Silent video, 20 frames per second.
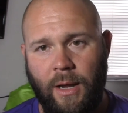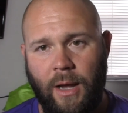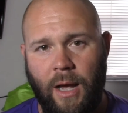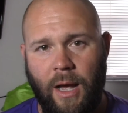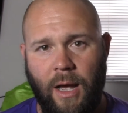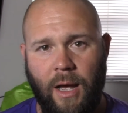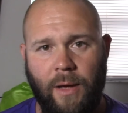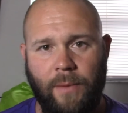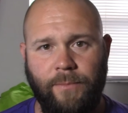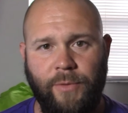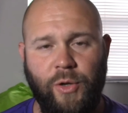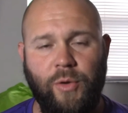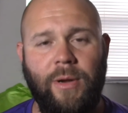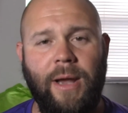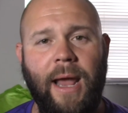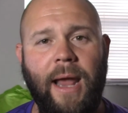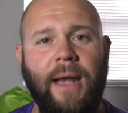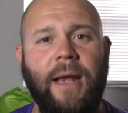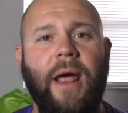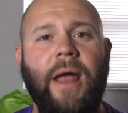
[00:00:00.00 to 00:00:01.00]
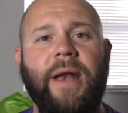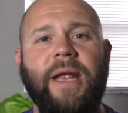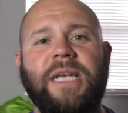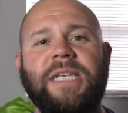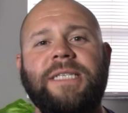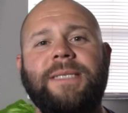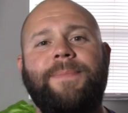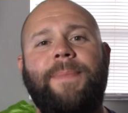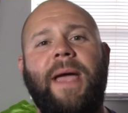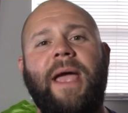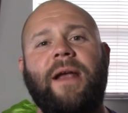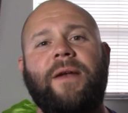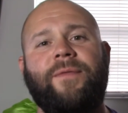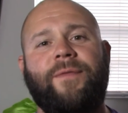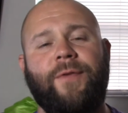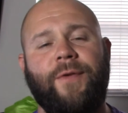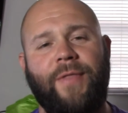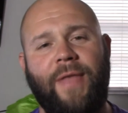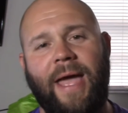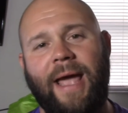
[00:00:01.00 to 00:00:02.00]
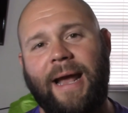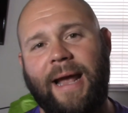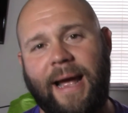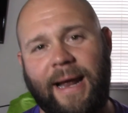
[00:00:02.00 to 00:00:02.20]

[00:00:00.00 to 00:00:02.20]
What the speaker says: You cannot expect for that